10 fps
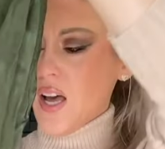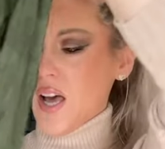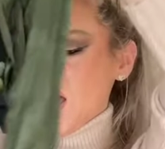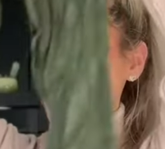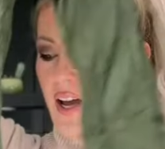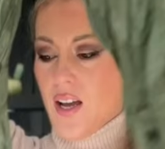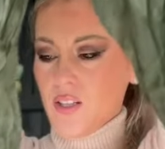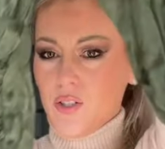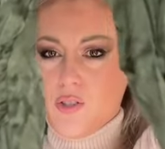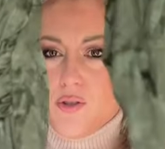
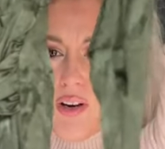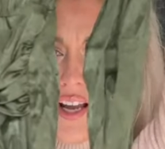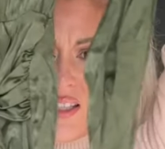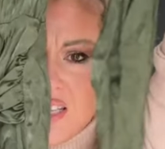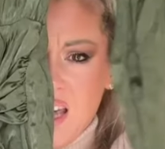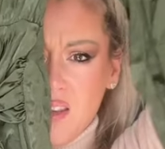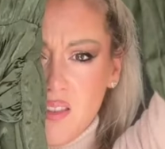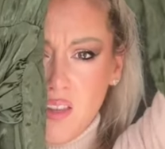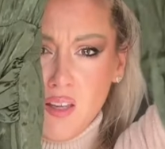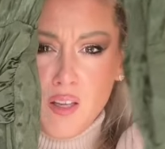Dress, I
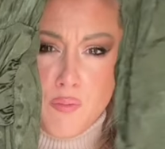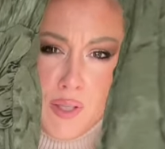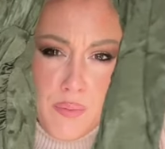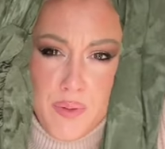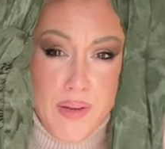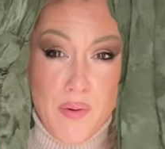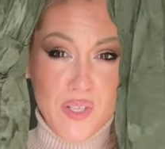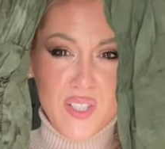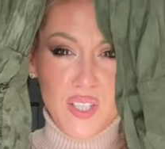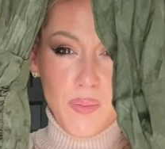think, will be very
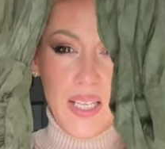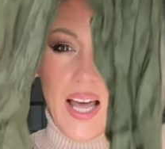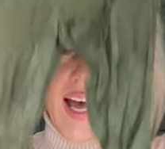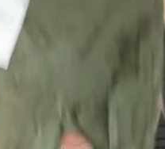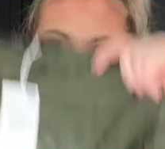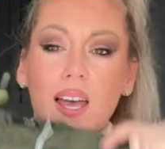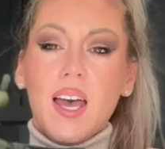similar.